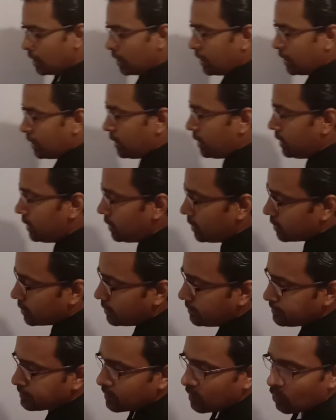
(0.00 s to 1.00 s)

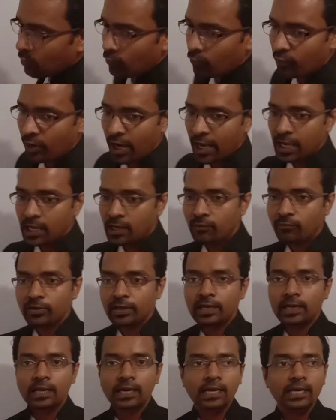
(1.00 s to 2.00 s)
Here, why we
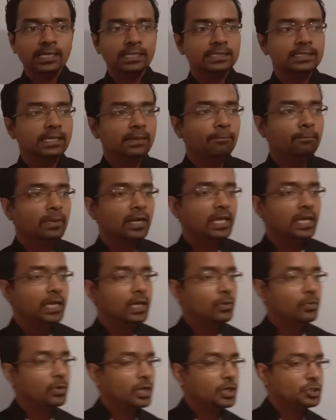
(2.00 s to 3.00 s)
learn simple
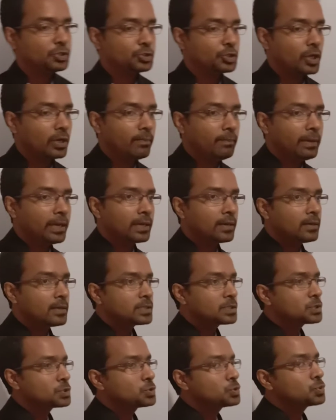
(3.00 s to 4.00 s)
equation?
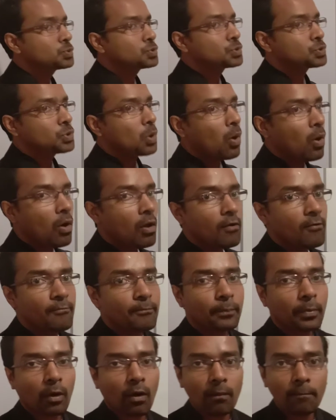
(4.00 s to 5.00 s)
Because to solve
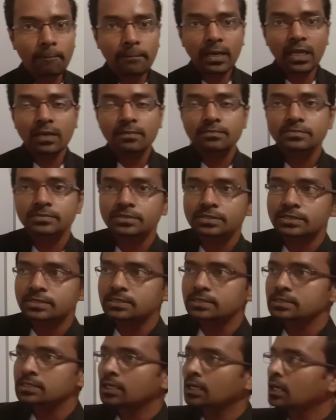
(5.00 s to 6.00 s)

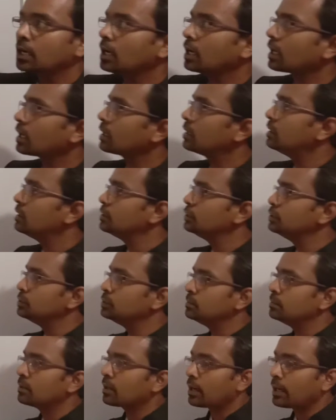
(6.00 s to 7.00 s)
problems
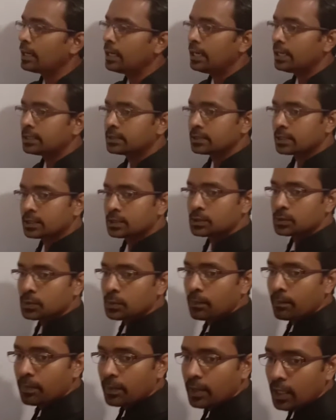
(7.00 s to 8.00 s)
related
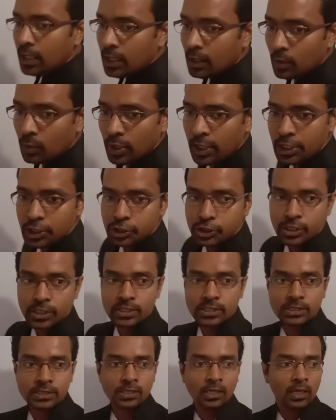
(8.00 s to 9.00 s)
to
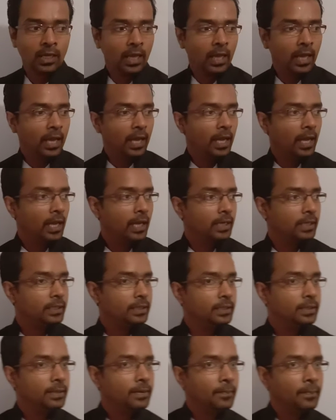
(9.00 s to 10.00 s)
equations,
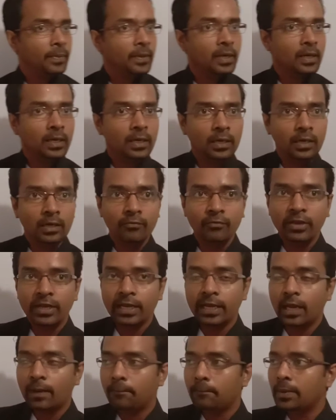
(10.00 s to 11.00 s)
and we can
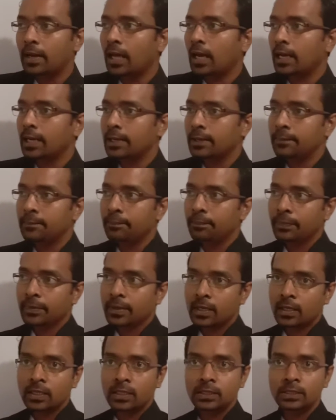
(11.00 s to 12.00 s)
apply
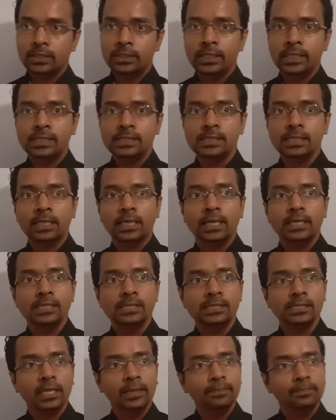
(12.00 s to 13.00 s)
this
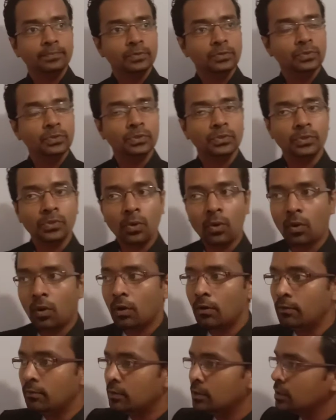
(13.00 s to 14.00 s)
concept to
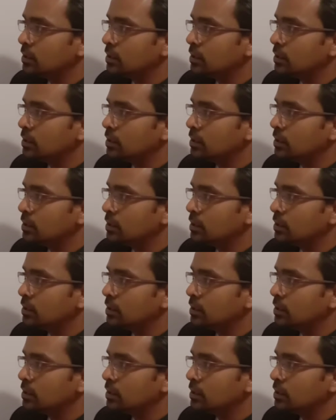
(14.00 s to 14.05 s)
solve